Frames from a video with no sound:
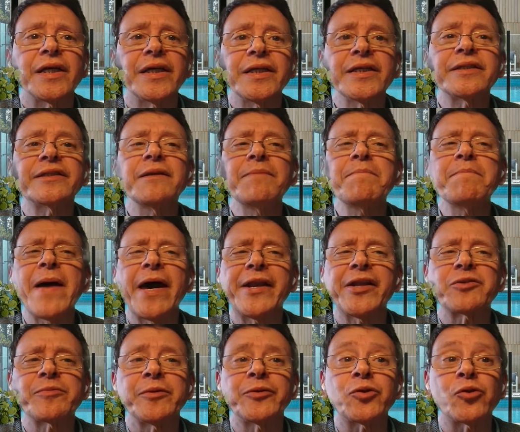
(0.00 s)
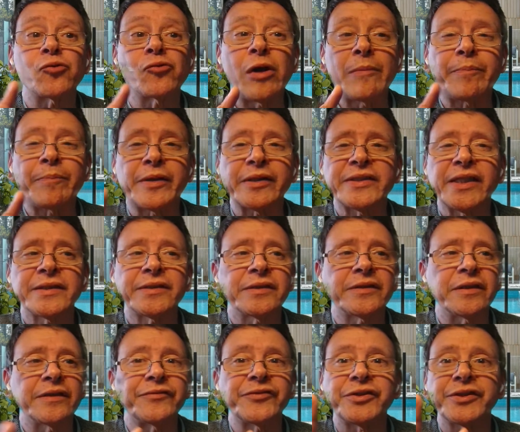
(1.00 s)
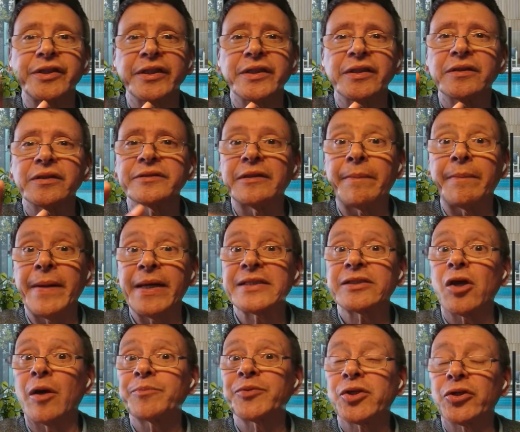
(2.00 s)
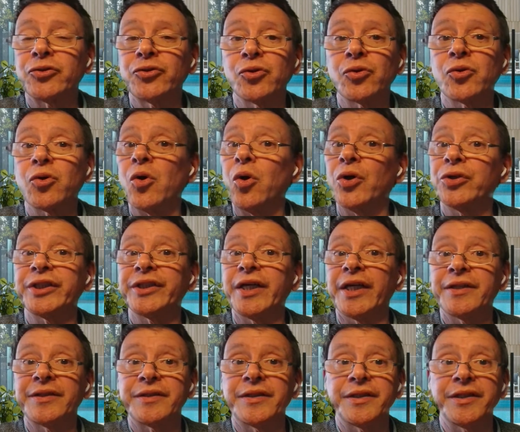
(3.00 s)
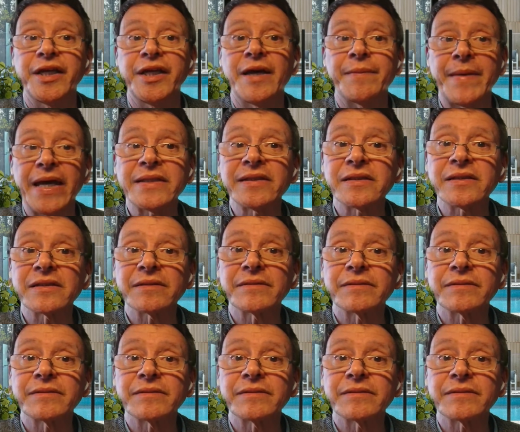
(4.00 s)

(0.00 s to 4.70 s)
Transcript: the management representative still the best option to coordinate the EMS